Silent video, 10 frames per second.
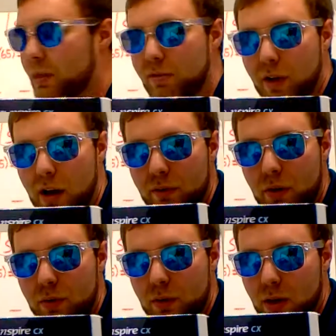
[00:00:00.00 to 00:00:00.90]
the 5
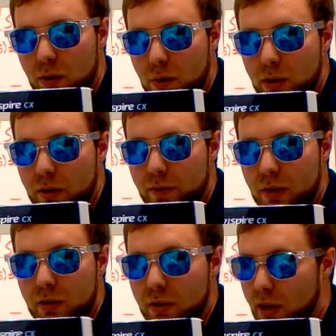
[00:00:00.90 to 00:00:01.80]
over to get rid of
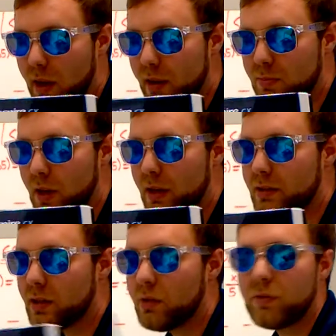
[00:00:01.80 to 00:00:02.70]
it and get x by
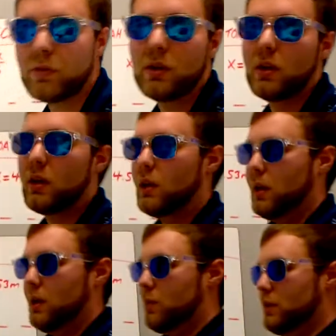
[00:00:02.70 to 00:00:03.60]
itself. What